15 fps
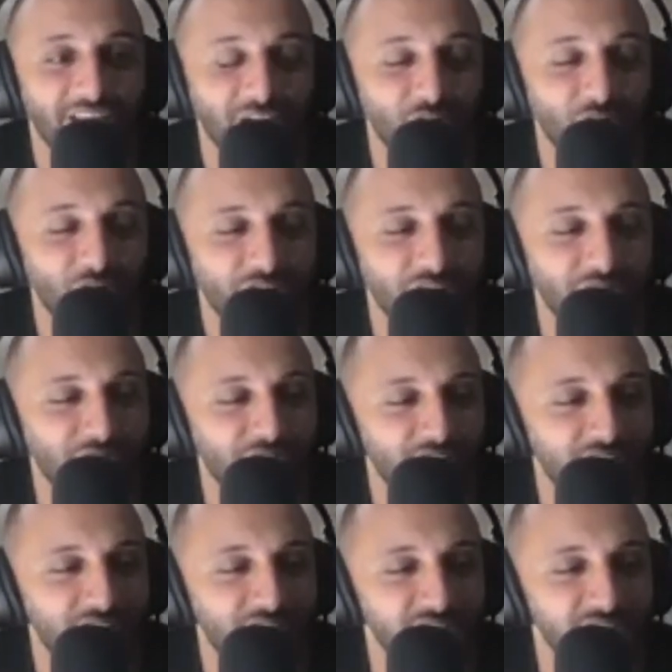you know, looking
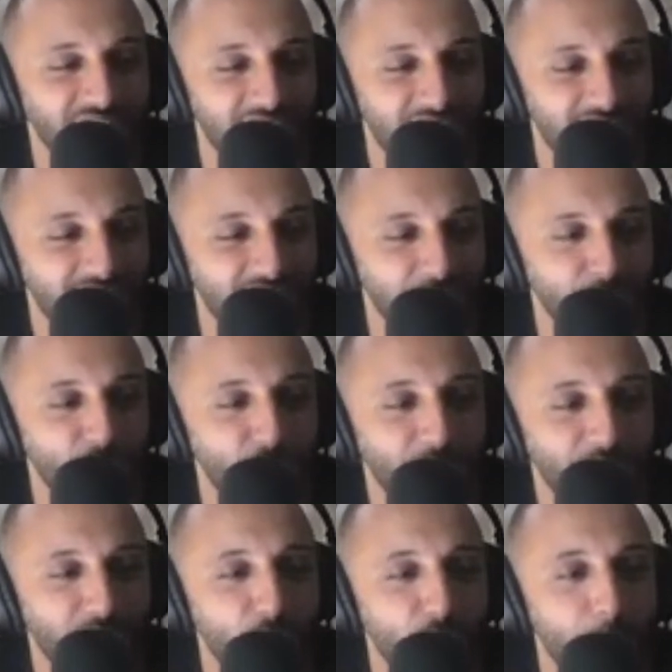very, very tasty at the
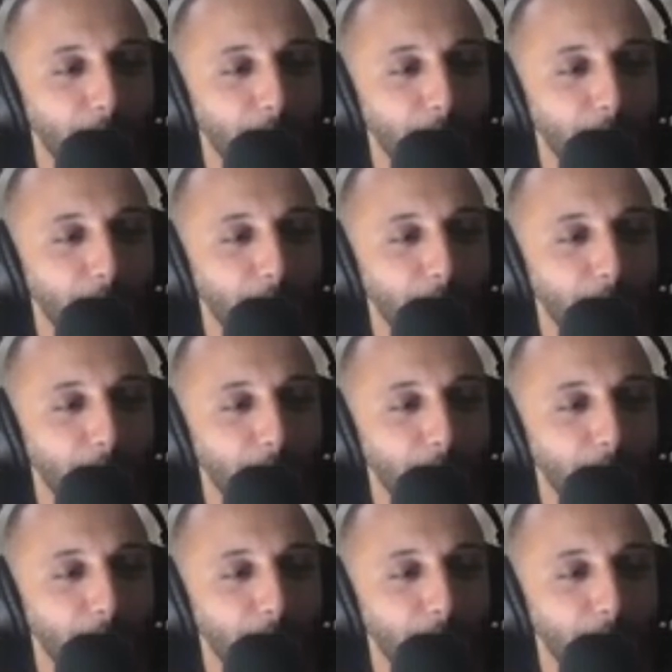moment.